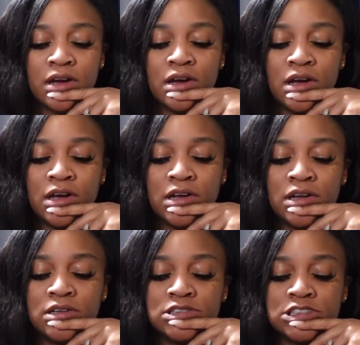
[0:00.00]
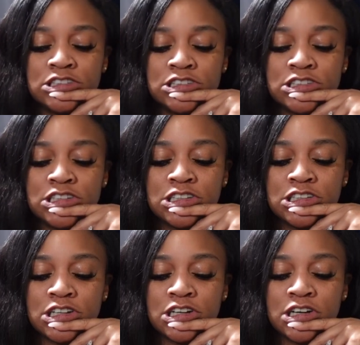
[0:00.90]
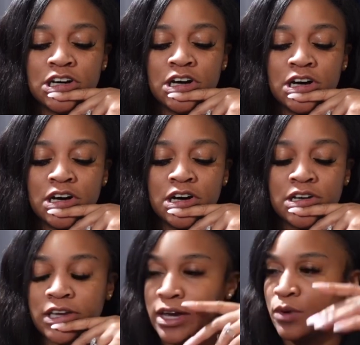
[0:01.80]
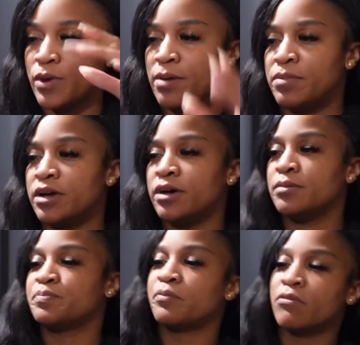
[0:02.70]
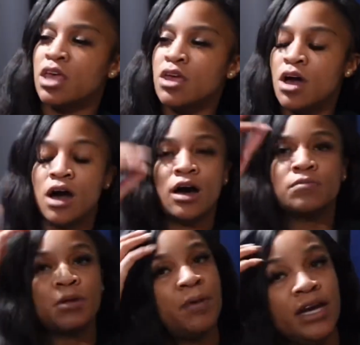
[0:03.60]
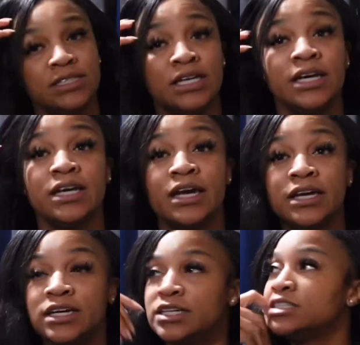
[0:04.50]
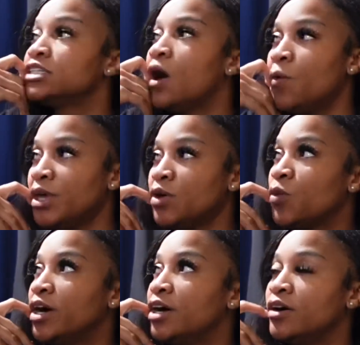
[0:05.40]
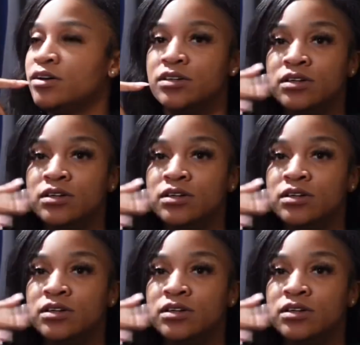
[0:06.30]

and uh, yeah, wrap it up. Um, the painting it is going well.